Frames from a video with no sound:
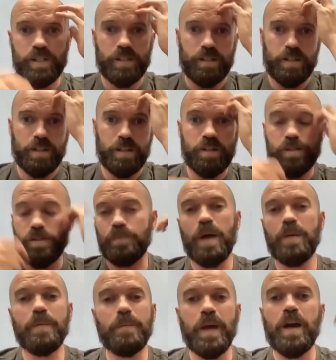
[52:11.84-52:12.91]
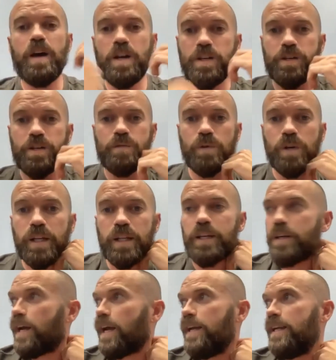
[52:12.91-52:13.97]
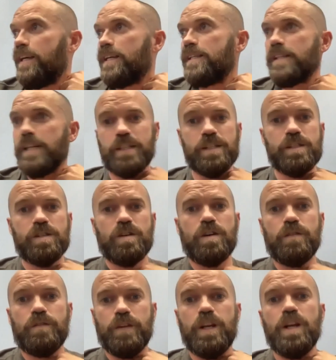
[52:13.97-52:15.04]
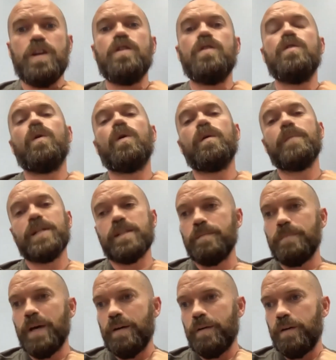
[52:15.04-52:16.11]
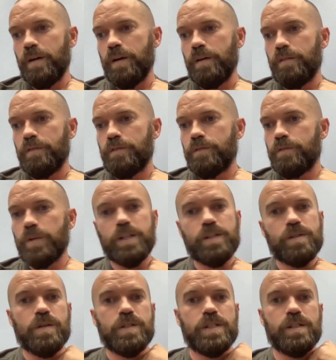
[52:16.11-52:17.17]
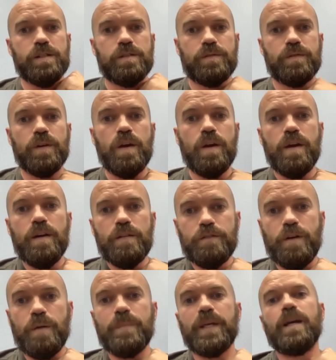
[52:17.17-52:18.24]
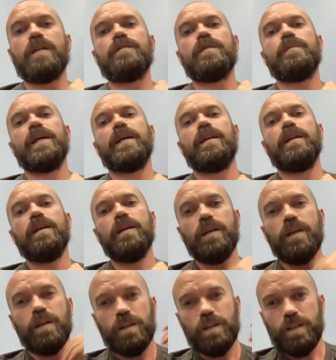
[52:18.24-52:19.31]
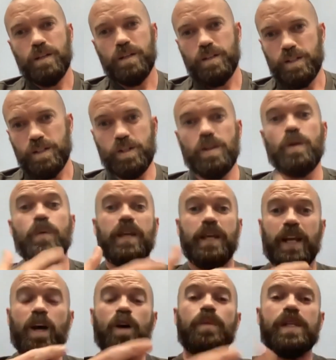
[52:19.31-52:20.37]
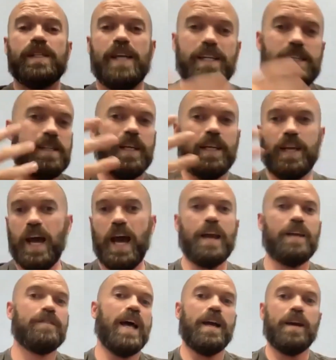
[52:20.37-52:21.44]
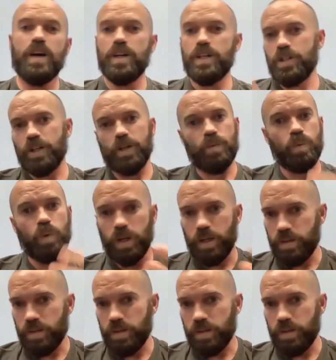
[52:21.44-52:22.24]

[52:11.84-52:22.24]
there's probably 100 really good ideas that deserve an enormous amount of resources from the government, so that we can help assess, like, out of that 100, what